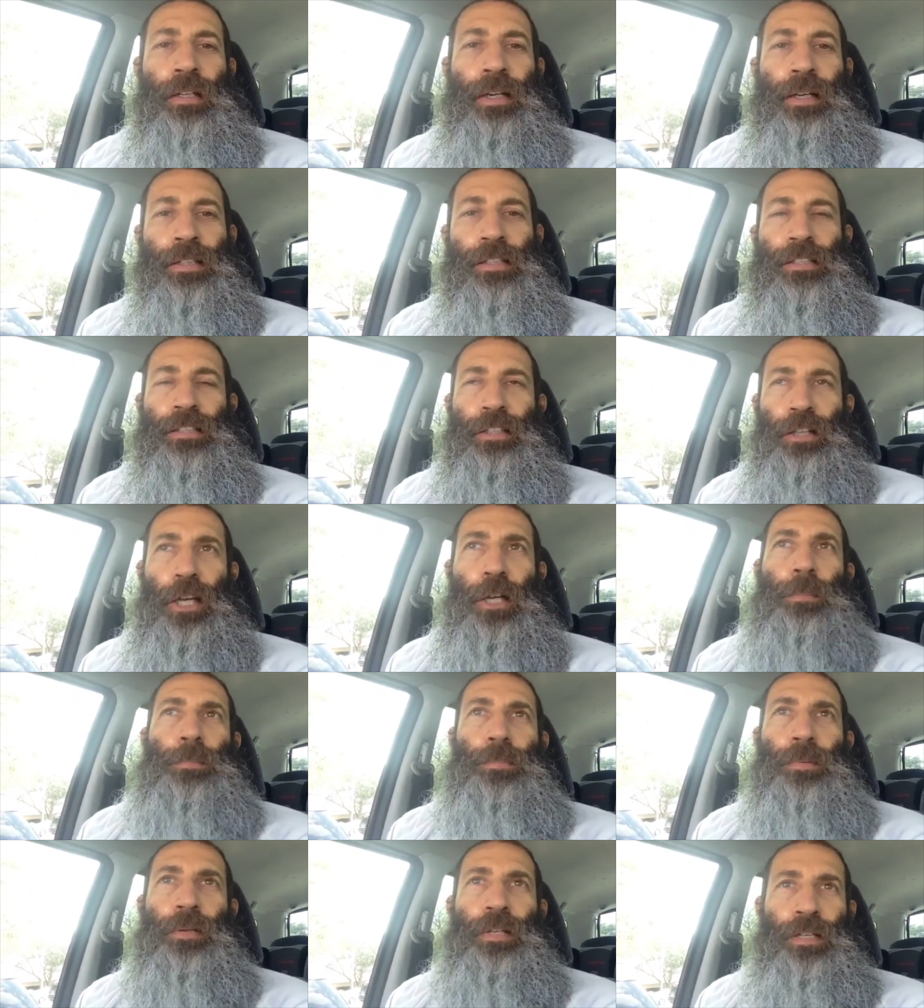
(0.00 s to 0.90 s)
And
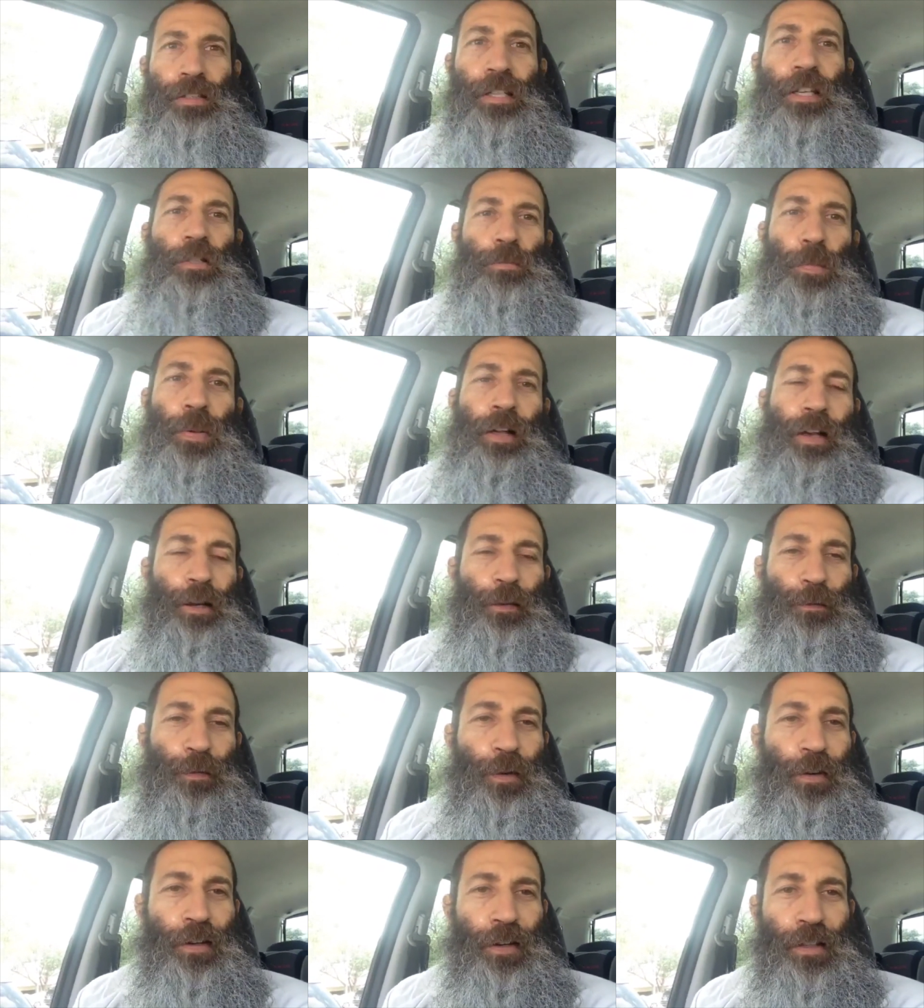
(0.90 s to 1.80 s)
sleep is his plan
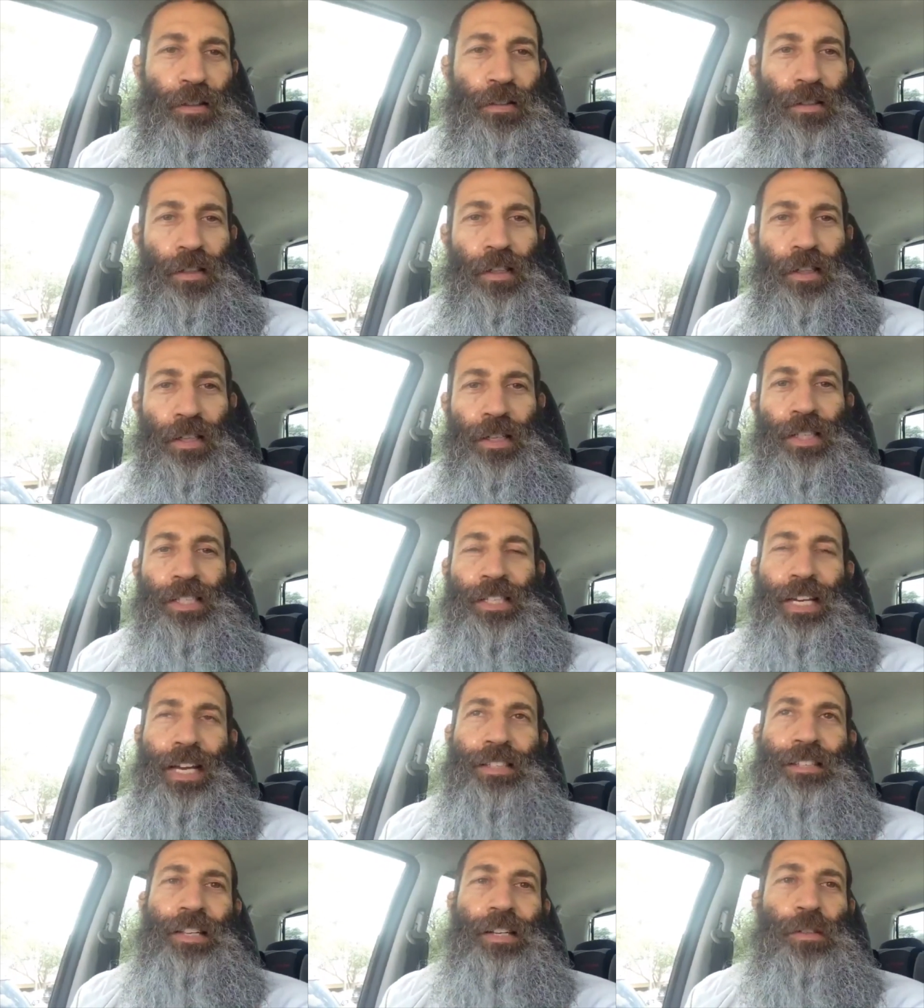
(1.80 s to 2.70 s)
for us. He
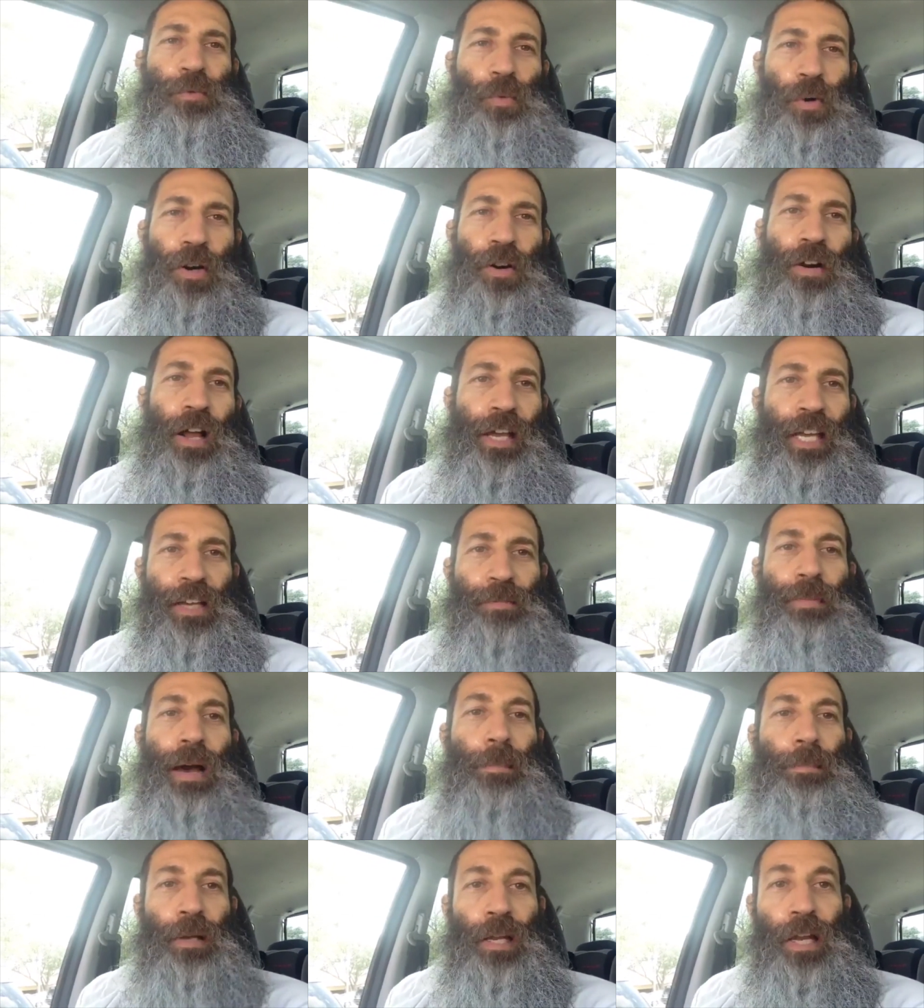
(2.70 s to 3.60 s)
says in his word, I give
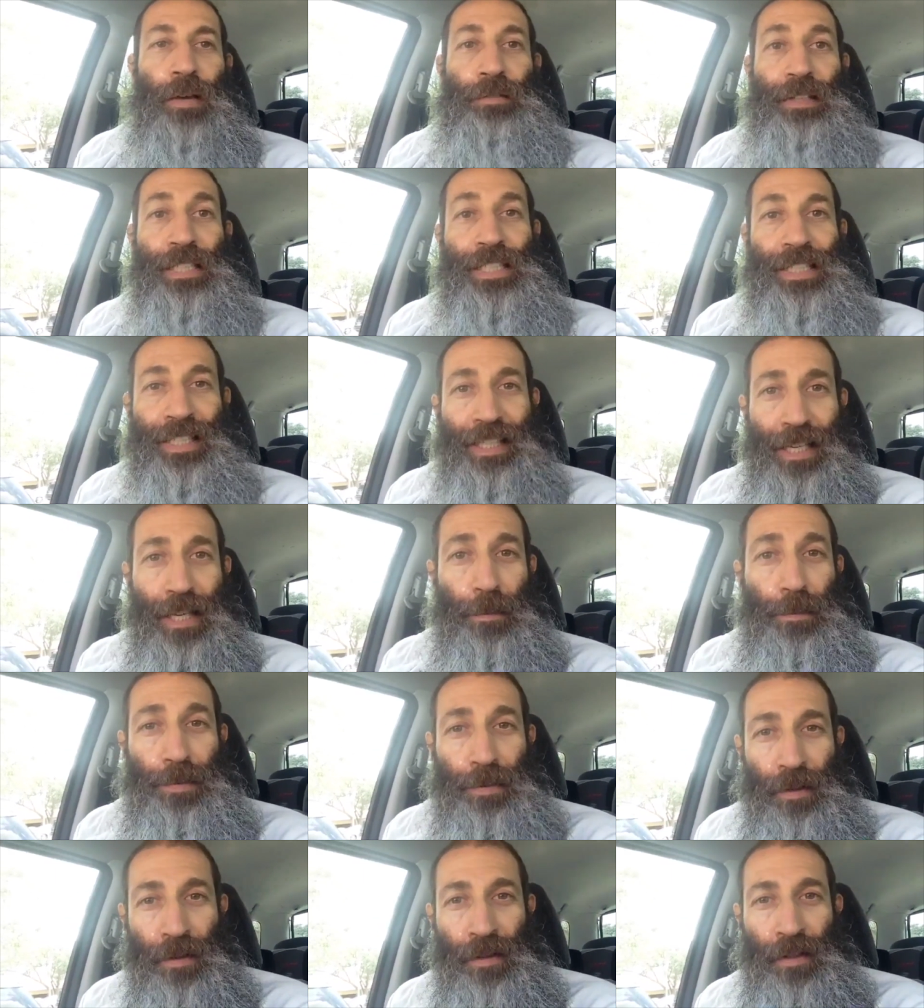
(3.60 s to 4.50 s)
my beloved
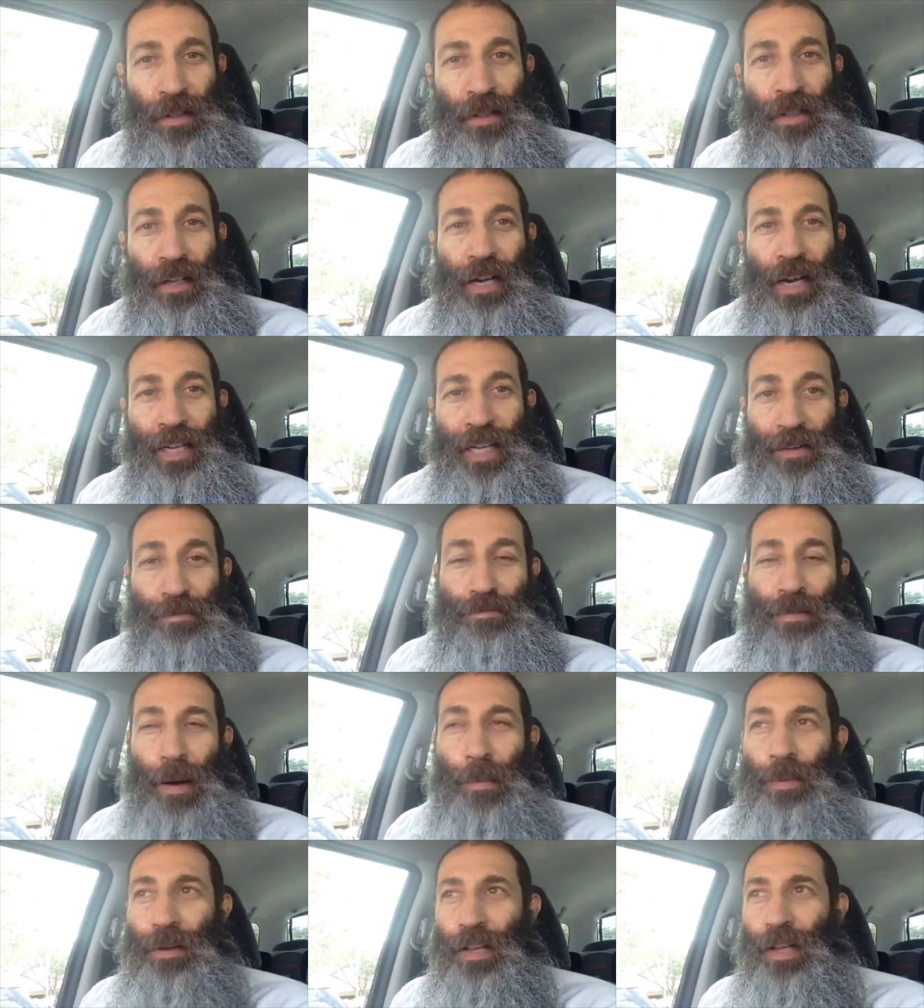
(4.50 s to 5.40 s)
sleep. I give
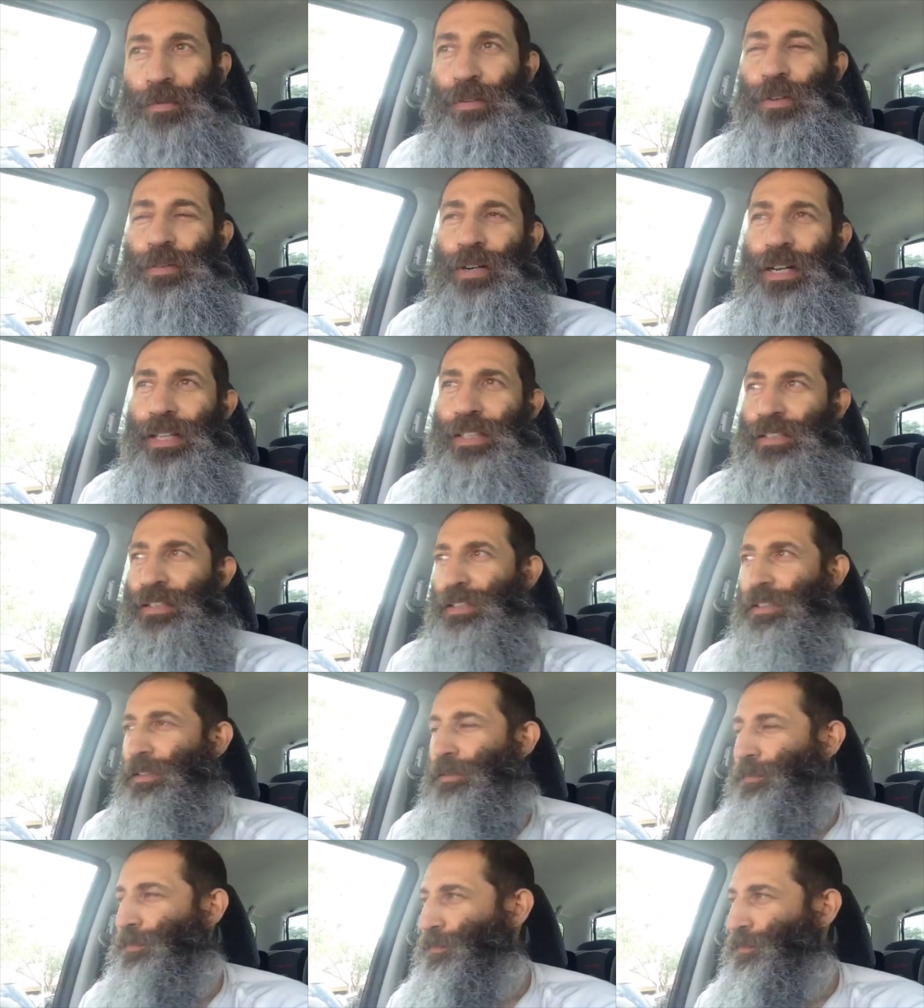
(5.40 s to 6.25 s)
my beloved rest.